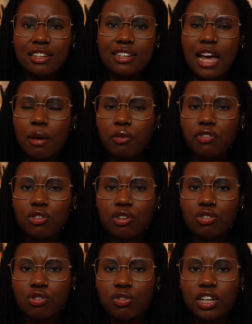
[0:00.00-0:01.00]
type of
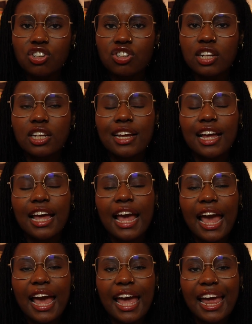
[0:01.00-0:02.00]
situation,
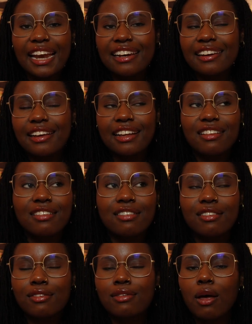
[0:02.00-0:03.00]
and it's
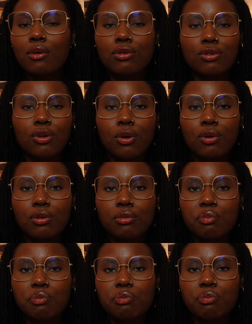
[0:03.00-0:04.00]
so
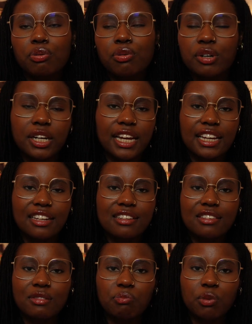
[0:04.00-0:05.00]
pretty.
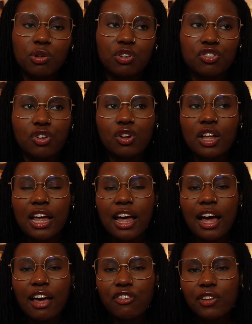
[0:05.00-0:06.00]
It's beautiful.
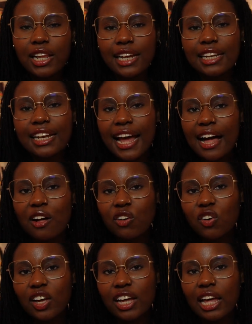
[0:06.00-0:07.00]
I feel like
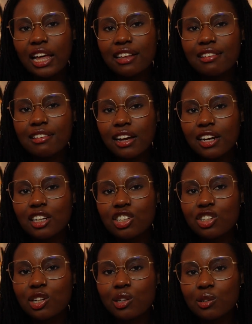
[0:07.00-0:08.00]
now it's starting
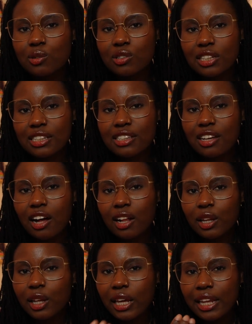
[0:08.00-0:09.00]
to lose its
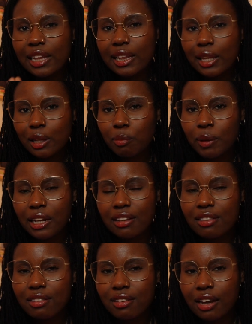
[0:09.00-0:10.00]
color a little bit.
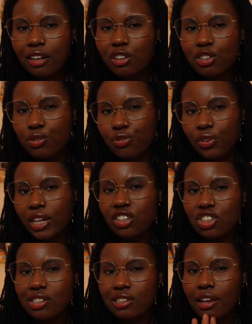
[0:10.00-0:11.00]
It's starting to fade
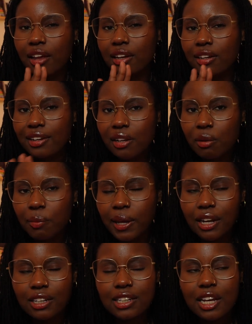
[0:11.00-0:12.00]
just a little
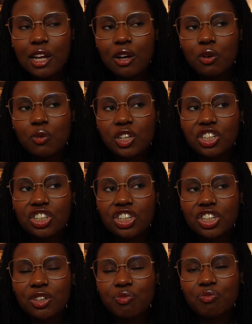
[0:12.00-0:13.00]
bit, which